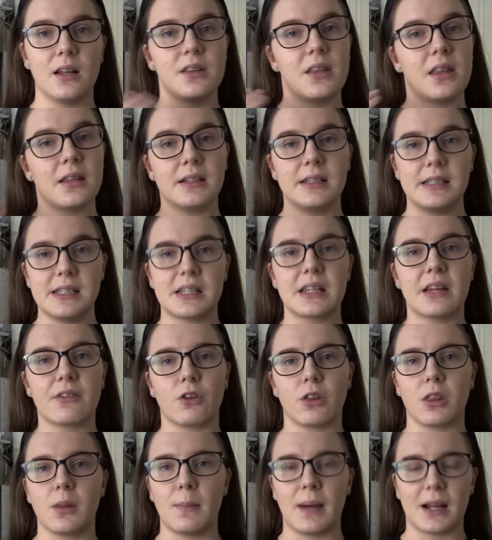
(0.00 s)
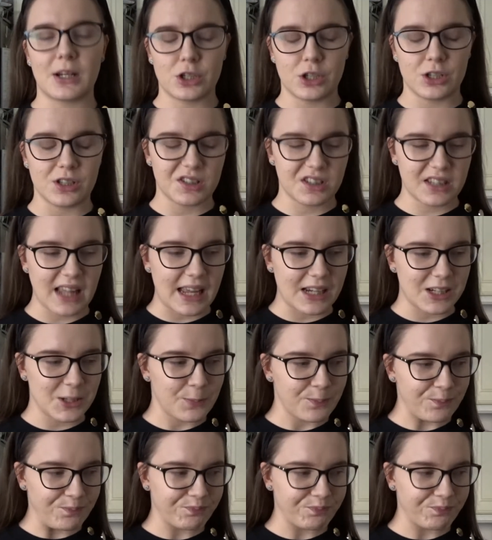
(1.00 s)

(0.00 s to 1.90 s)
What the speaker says: and then at least I've got the matching set.